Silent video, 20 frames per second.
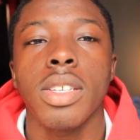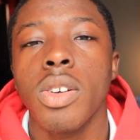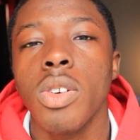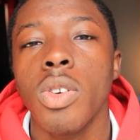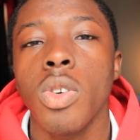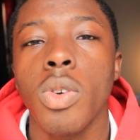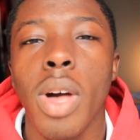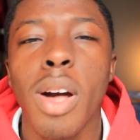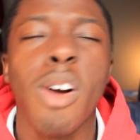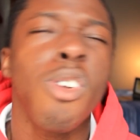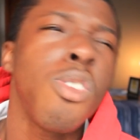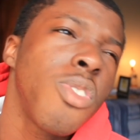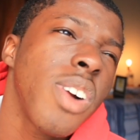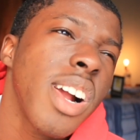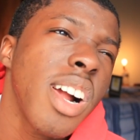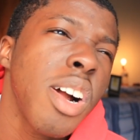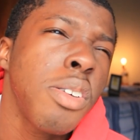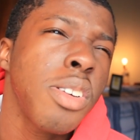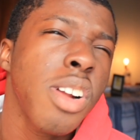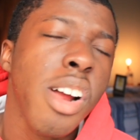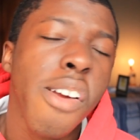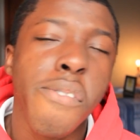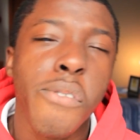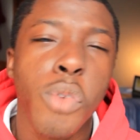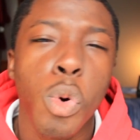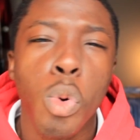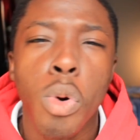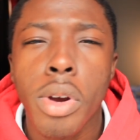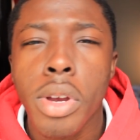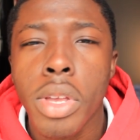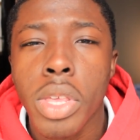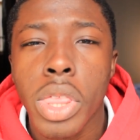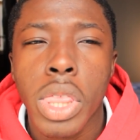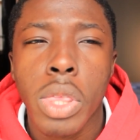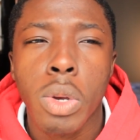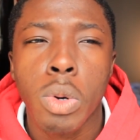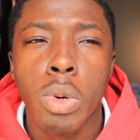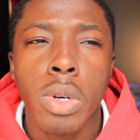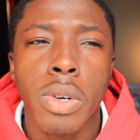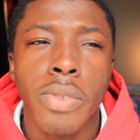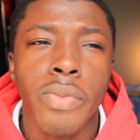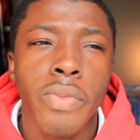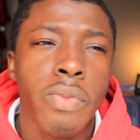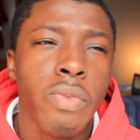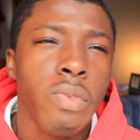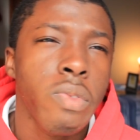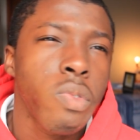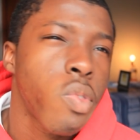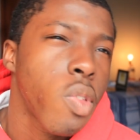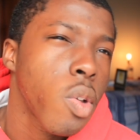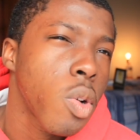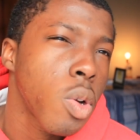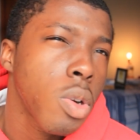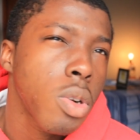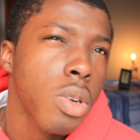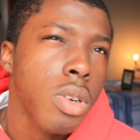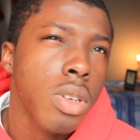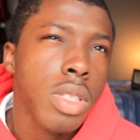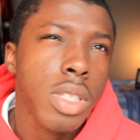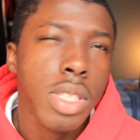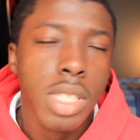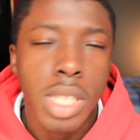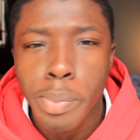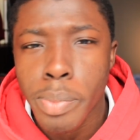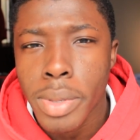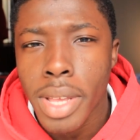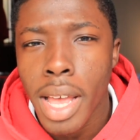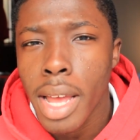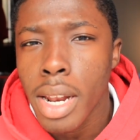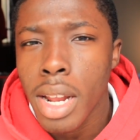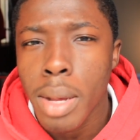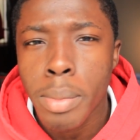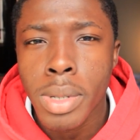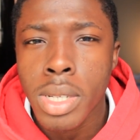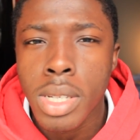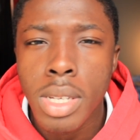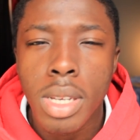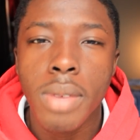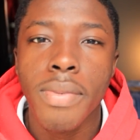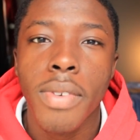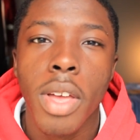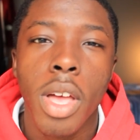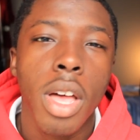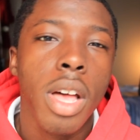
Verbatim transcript: So around our fourth or third zip line, I believe,